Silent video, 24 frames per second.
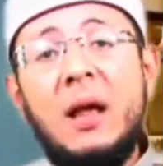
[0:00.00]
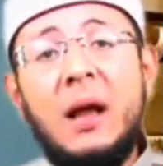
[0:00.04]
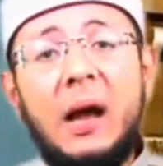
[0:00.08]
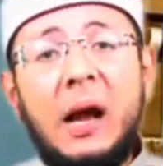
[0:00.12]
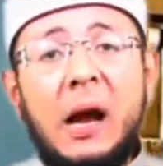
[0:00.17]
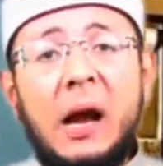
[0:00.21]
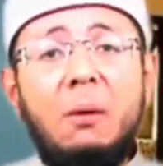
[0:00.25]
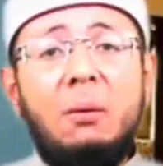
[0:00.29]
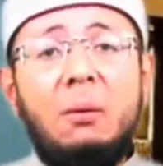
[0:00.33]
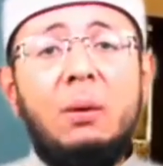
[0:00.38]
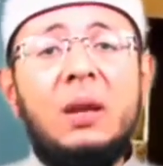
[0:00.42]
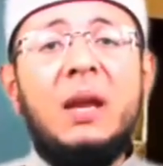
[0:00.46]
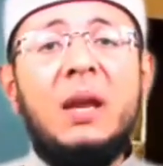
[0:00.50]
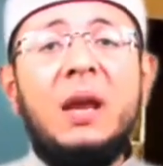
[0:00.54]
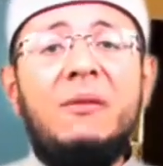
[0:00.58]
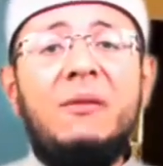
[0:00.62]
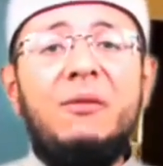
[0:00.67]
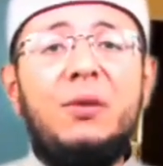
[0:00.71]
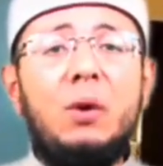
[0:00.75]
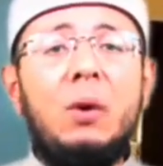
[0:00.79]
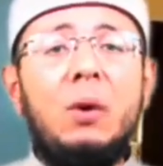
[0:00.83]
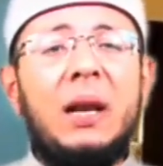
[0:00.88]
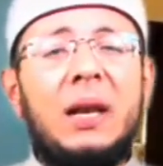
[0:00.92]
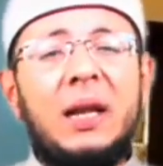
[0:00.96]
I will give
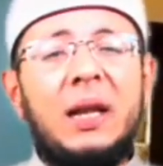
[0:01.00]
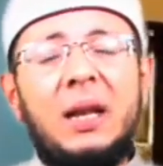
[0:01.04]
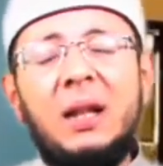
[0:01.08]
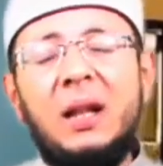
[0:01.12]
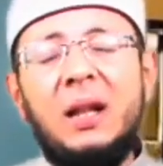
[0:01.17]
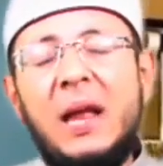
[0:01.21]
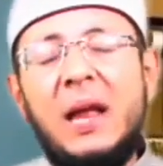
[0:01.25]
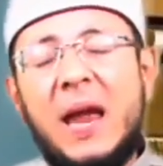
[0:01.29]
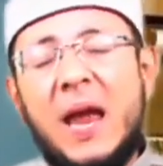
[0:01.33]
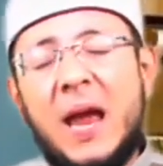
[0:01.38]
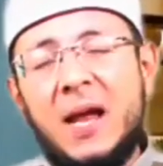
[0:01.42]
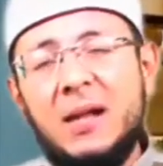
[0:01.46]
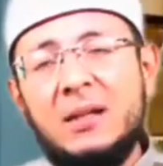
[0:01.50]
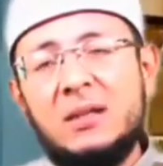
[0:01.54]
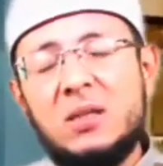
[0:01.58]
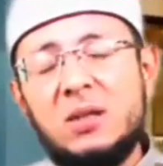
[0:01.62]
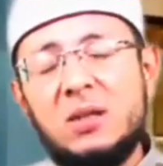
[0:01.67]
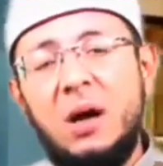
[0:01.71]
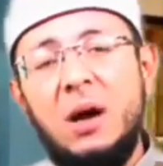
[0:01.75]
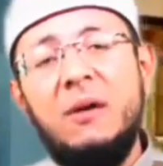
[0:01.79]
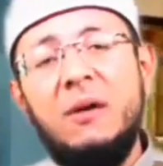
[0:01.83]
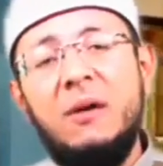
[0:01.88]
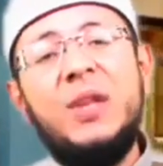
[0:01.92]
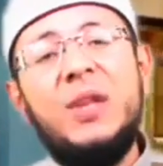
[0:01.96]
you a little hint
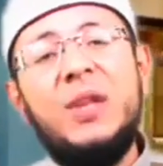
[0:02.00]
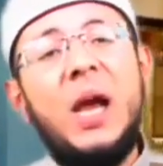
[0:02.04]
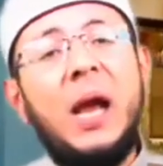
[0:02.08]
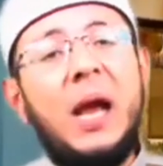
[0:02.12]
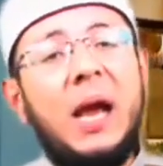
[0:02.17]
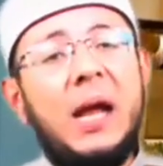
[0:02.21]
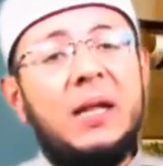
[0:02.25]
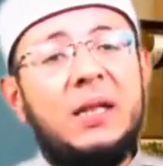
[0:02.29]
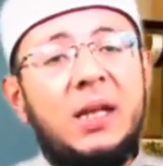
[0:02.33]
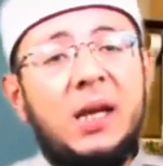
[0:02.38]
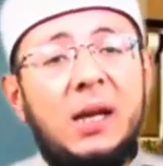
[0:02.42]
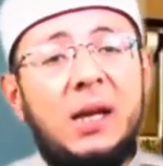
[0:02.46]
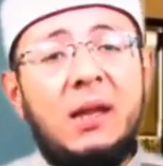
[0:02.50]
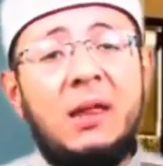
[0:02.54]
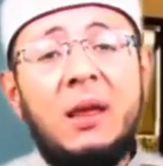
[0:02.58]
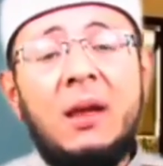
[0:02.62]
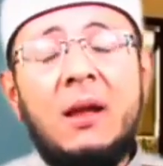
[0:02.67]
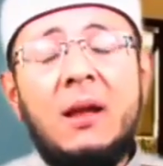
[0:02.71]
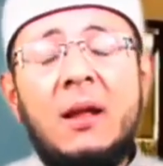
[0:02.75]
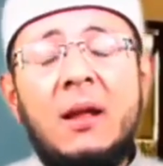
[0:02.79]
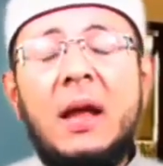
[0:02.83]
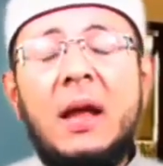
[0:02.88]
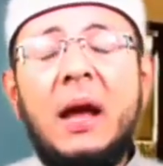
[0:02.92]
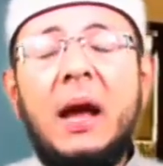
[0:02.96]
of the hadith
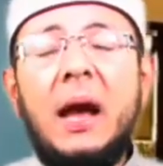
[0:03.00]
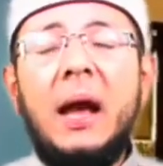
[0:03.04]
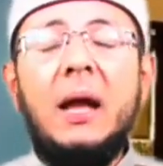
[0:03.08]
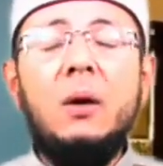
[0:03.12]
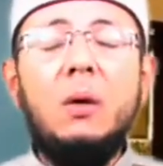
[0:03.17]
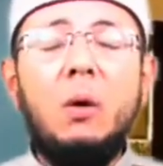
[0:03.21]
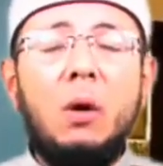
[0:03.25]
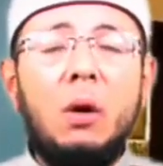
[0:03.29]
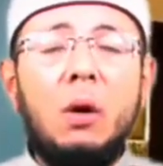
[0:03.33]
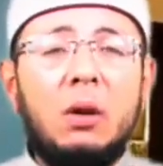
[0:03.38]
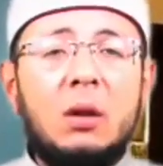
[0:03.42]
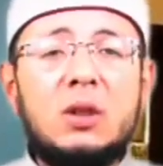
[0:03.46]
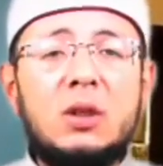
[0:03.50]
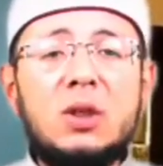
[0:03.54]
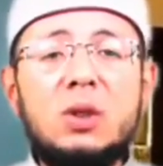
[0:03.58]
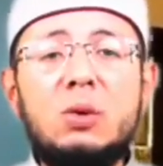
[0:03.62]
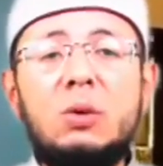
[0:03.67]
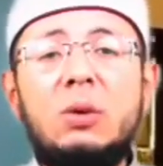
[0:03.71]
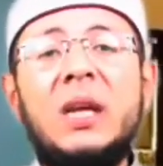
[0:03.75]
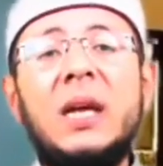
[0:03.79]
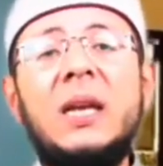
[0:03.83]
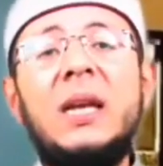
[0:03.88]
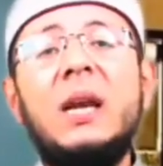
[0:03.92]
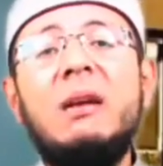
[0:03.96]
and
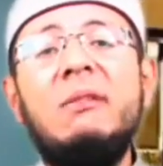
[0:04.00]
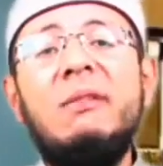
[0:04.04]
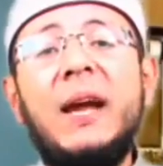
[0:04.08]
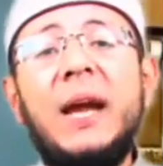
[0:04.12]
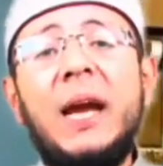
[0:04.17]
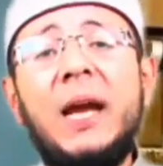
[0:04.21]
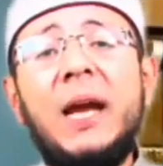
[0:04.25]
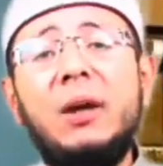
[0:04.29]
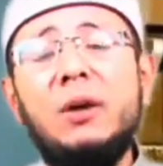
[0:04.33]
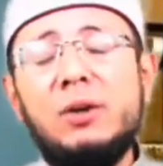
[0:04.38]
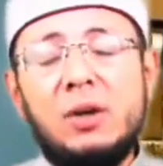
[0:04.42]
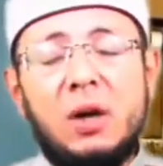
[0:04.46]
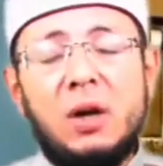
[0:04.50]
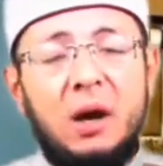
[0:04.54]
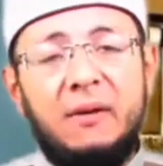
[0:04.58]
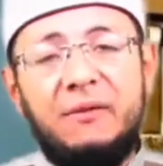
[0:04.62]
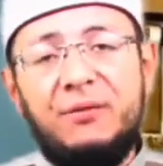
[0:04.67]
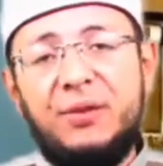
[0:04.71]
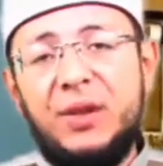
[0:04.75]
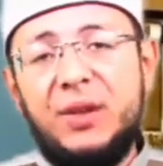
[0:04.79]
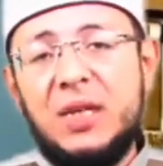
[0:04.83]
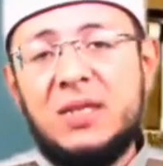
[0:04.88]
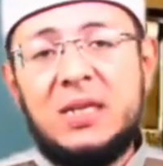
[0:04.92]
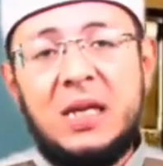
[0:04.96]
also the narrator
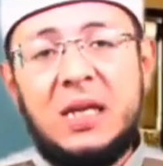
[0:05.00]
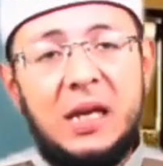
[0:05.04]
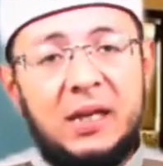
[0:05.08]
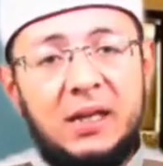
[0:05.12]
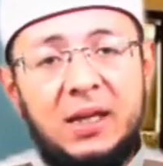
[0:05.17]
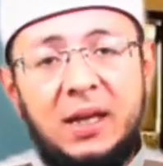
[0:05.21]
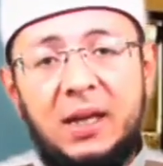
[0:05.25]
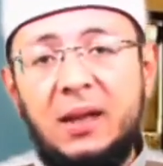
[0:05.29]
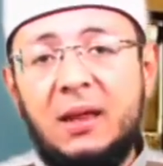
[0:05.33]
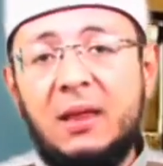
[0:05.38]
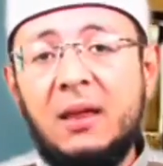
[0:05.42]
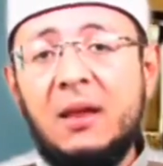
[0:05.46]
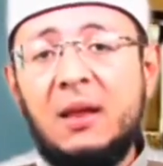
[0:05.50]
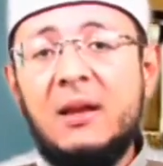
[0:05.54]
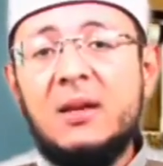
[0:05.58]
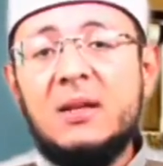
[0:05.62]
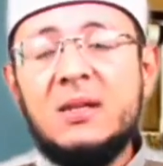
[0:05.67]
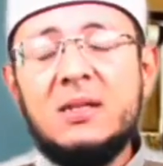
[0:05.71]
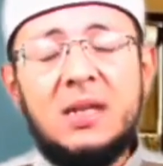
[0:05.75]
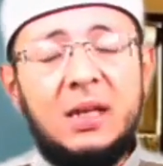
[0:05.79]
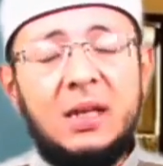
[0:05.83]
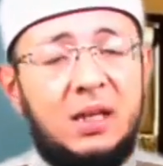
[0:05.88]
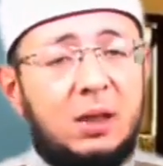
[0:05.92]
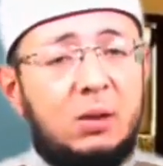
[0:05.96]
of this hadith,
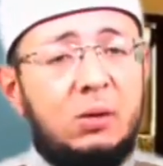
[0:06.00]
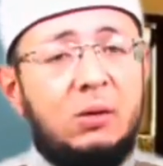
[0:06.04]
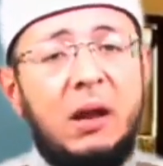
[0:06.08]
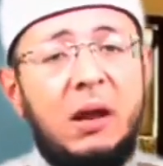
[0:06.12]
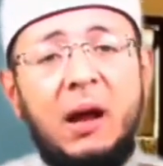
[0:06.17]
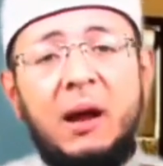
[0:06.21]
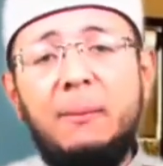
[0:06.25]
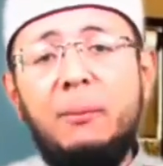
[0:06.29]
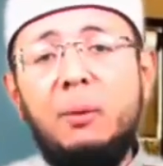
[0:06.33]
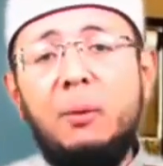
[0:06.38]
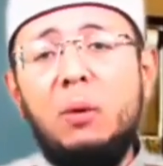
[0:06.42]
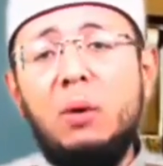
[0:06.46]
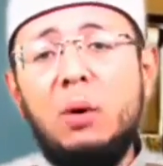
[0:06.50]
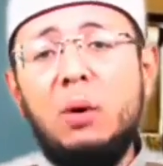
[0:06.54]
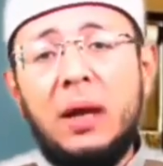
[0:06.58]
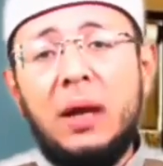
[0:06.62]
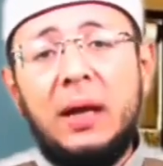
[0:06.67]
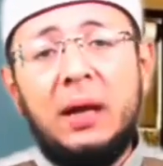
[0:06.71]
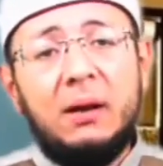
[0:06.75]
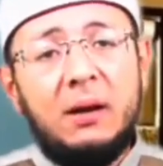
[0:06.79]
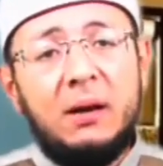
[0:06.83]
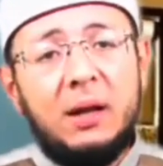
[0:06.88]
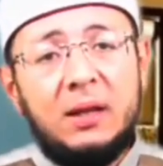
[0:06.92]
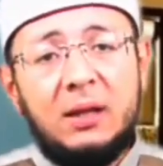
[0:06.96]
Sayyiduna Abu
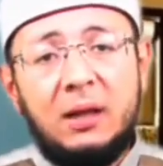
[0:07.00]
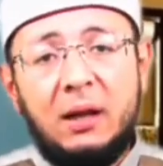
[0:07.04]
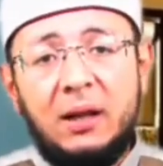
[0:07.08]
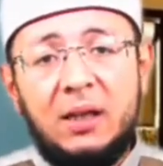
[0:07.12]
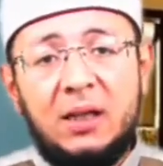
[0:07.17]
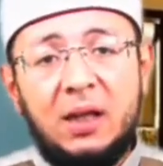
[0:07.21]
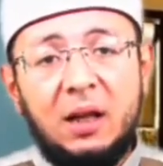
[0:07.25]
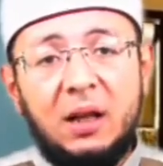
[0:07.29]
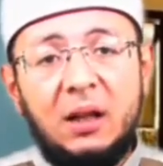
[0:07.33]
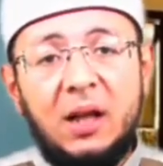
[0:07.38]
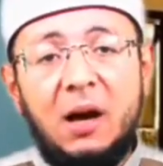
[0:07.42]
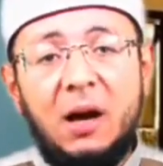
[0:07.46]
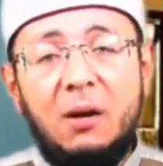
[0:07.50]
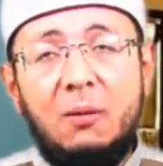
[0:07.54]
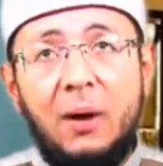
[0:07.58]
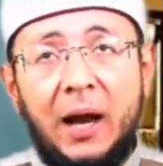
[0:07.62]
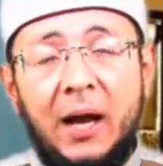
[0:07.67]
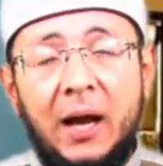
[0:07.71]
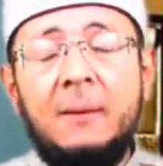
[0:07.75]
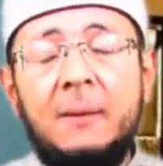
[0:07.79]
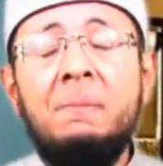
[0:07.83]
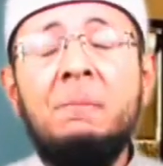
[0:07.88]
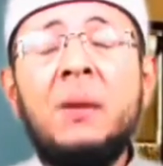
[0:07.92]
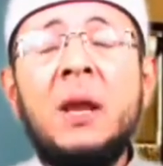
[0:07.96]
Hurairah radiallahu
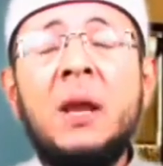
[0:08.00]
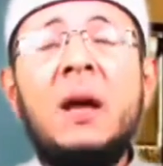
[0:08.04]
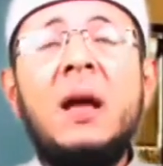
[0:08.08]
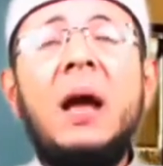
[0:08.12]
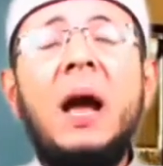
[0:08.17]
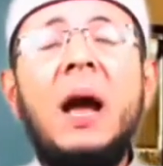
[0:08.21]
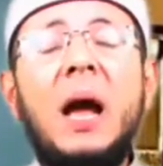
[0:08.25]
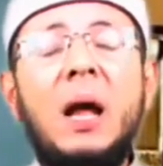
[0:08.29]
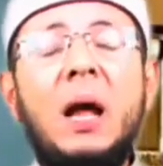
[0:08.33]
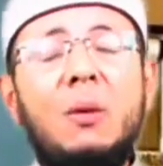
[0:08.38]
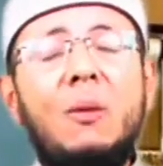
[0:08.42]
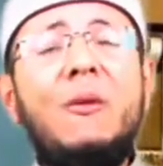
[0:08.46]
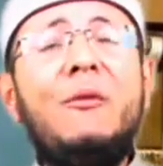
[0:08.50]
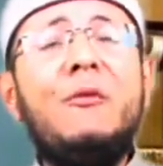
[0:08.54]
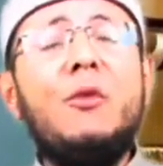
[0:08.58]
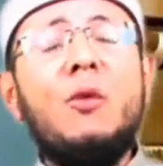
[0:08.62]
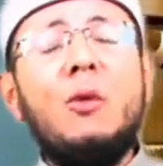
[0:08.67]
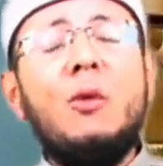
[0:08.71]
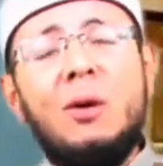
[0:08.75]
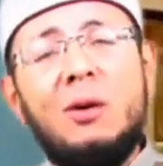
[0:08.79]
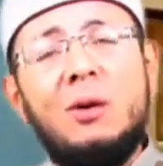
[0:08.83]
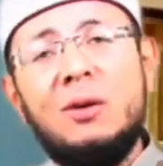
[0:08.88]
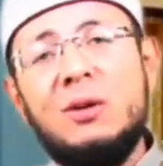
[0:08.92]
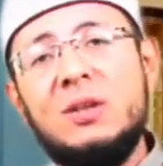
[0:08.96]
an. And of
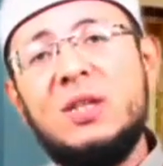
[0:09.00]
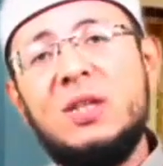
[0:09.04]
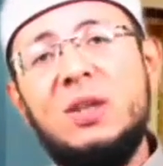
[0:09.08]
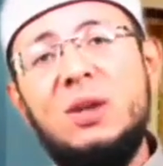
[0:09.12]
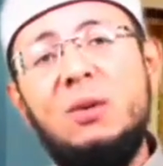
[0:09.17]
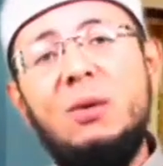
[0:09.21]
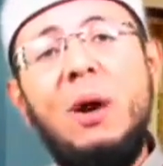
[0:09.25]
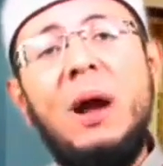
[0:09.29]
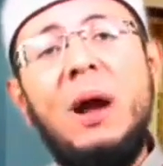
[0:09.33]
course, you